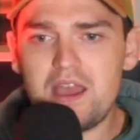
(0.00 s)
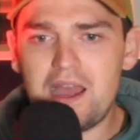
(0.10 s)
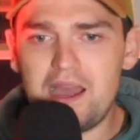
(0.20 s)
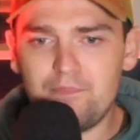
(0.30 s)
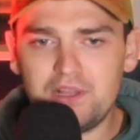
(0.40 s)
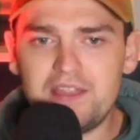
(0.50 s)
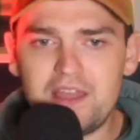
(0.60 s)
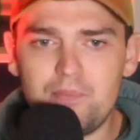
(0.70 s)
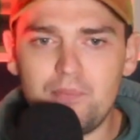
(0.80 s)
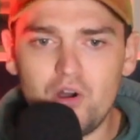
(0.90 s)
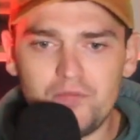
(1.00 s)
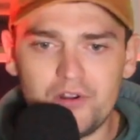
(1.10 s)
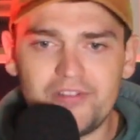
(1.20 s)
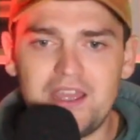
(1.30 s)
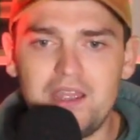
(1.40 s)
and play that ball
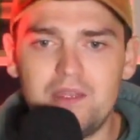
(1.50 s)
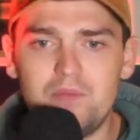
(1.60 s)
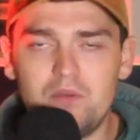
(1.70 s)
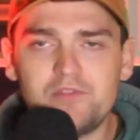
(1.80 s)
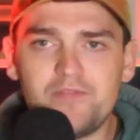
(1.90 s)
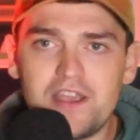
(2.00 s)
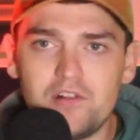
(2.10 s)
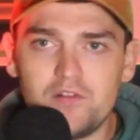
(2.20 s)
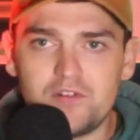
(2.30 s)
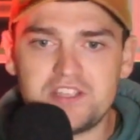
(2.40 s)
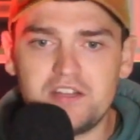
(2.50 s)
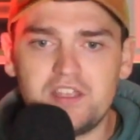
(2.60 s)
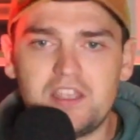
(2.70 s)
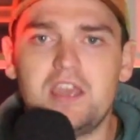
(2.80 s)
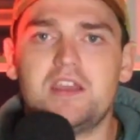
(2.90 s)
first time, it was vital for
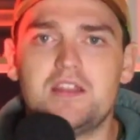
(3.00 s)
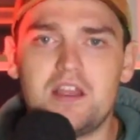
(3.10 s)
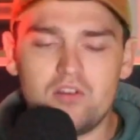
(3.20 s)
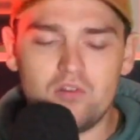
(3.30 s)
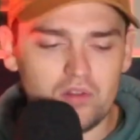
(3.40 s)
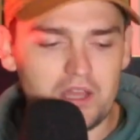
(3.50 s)
Celtic getting that goal.